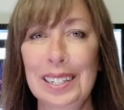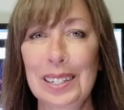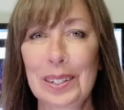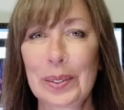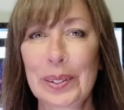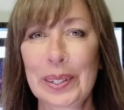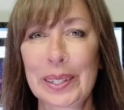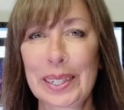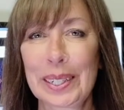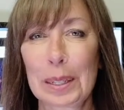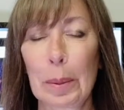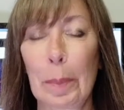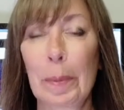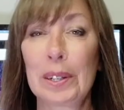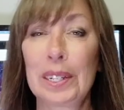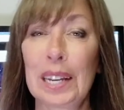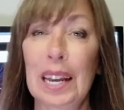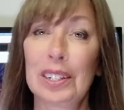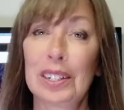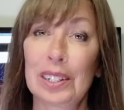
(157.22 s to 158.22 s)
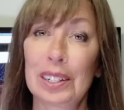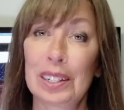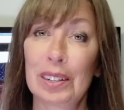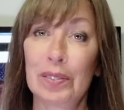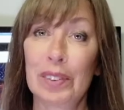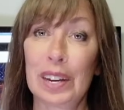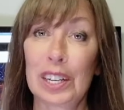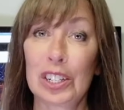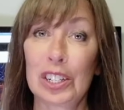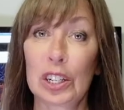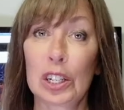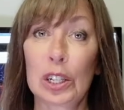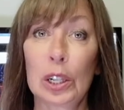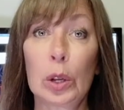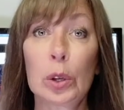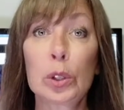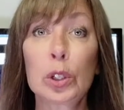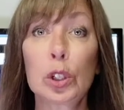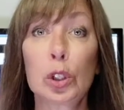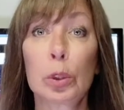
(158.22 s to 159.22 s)
want is a potential investor
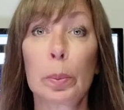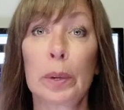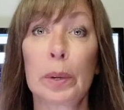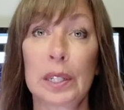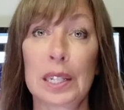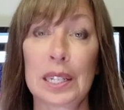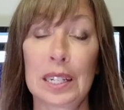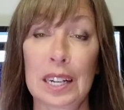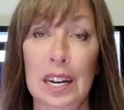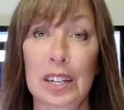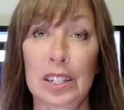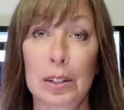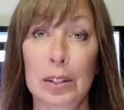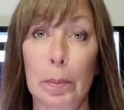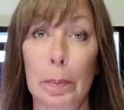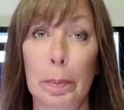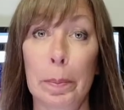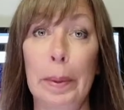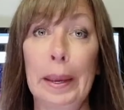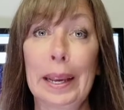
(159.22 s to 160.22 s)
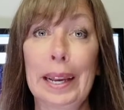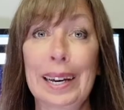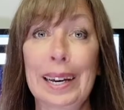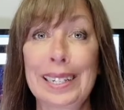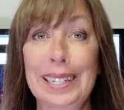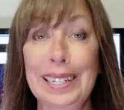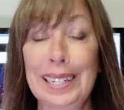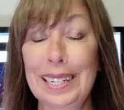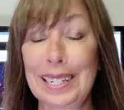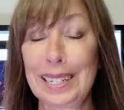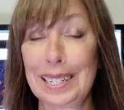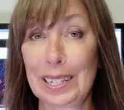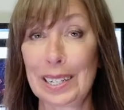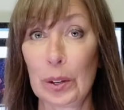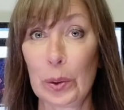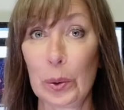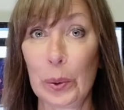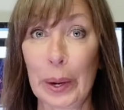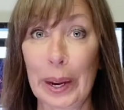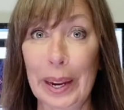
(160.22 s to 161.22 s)
closing your presentation because it is
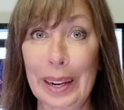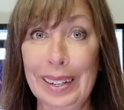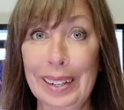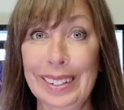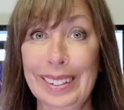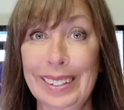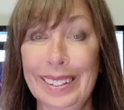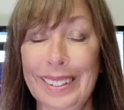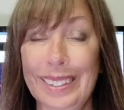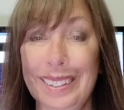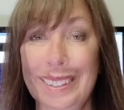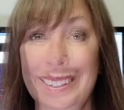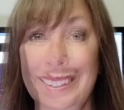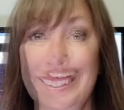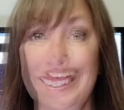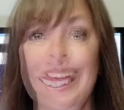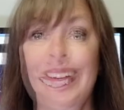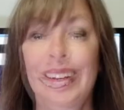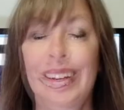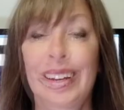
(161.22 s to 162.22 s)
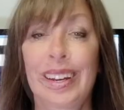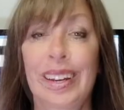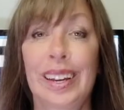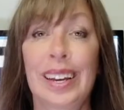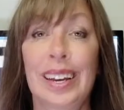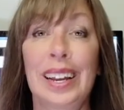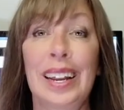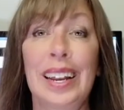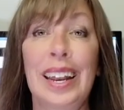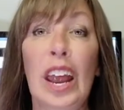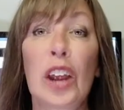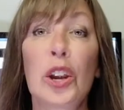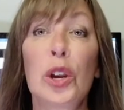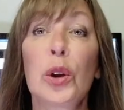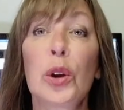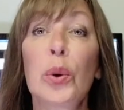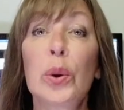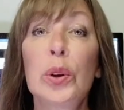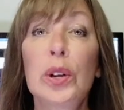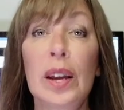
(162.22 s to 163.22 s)
annoying. Now you're
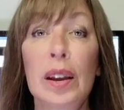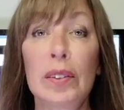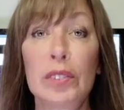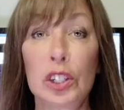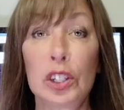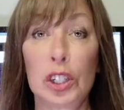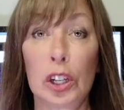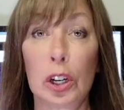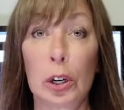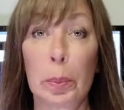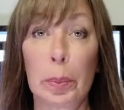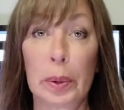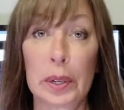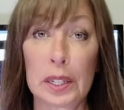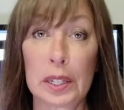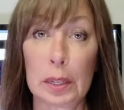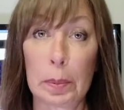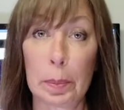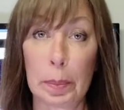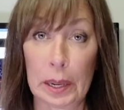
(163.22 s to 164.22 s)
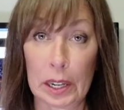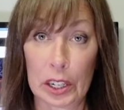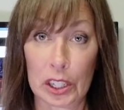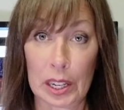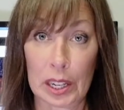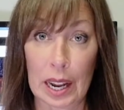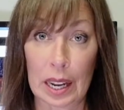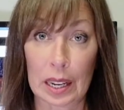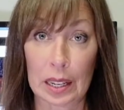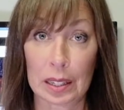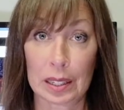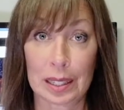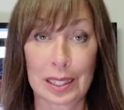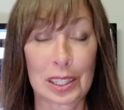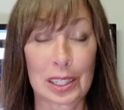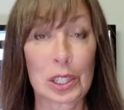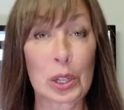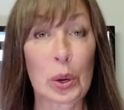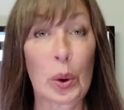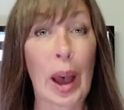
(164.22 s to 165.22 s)
going to have to share your Prezi pitch deck.
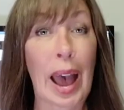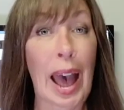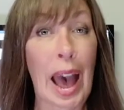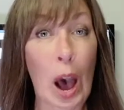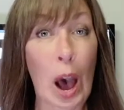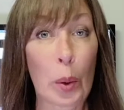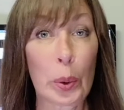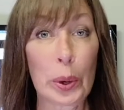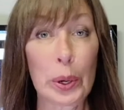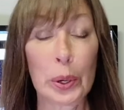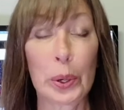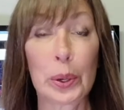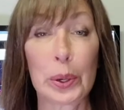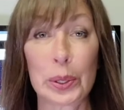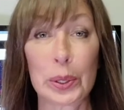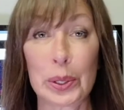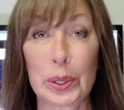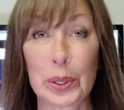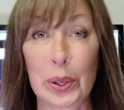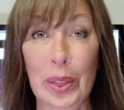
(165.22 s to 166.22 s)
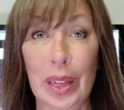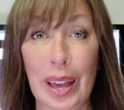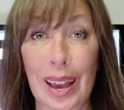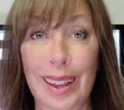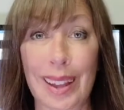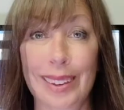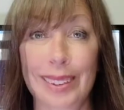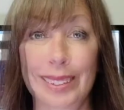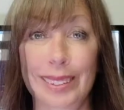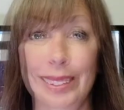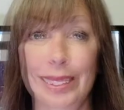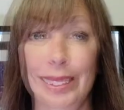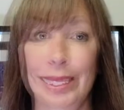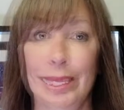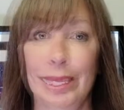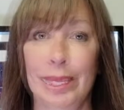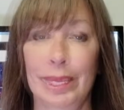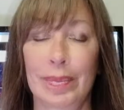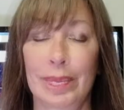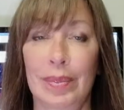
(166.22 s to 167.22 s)
So how are you going to do that?
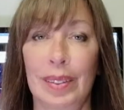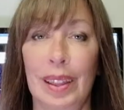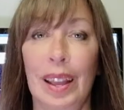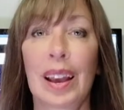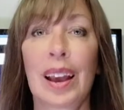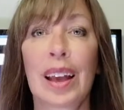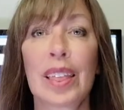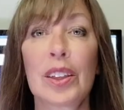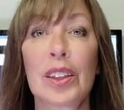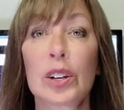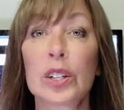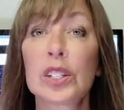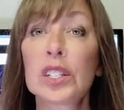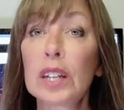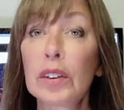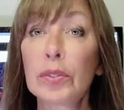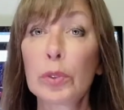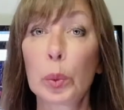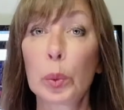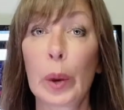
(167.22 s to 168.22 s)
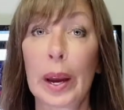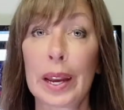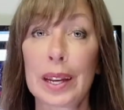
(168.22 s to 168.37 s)
There are several ways.